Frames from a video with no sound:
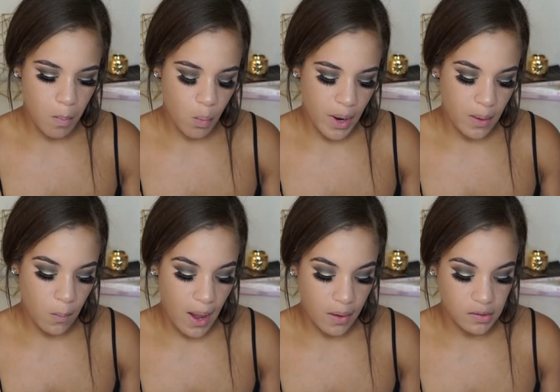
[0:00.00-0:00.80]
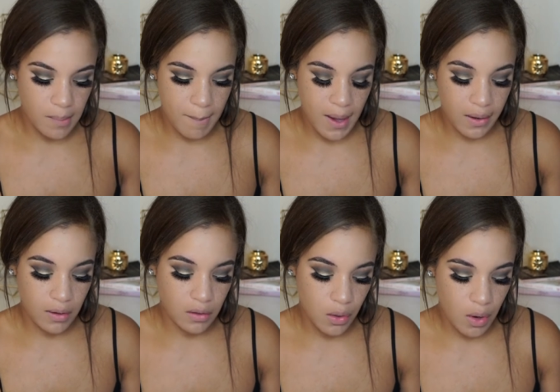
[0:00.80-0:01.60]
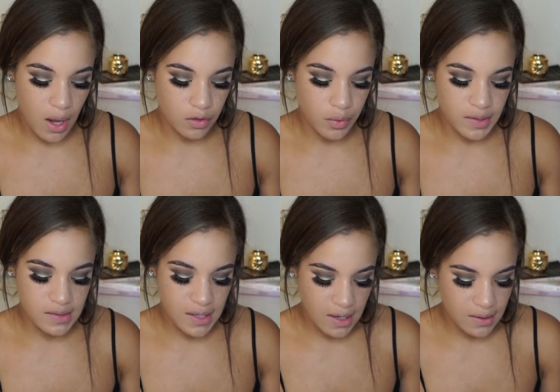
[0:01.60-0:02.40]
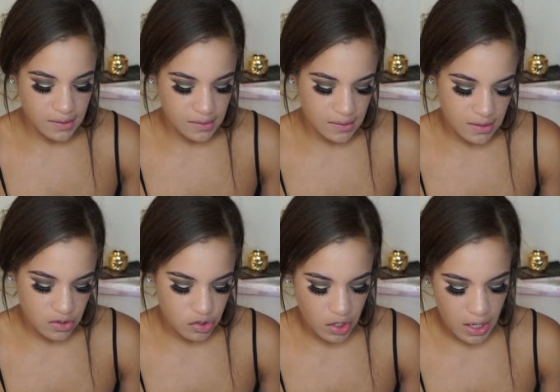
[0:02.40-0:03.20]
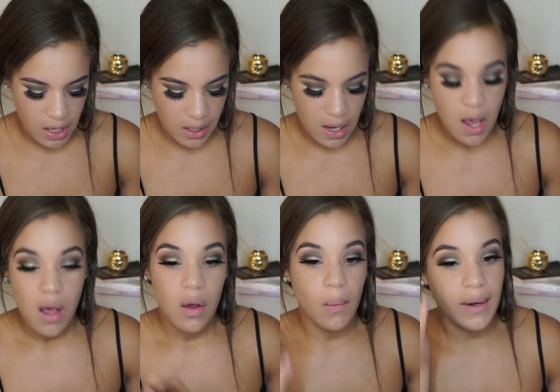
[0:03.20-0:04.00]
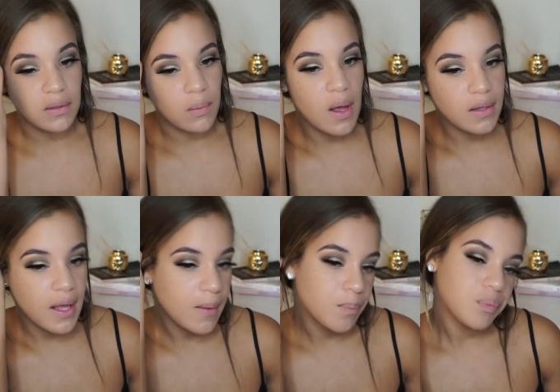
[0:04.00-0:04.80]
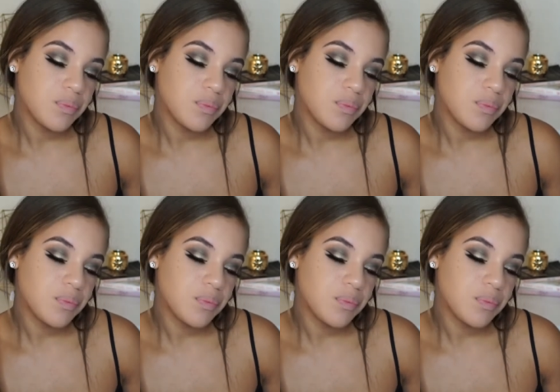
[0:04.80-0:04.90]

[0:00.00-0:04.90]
Wet n Wild Mega Glow Contour Stick. This is in the shade Where's Walnut.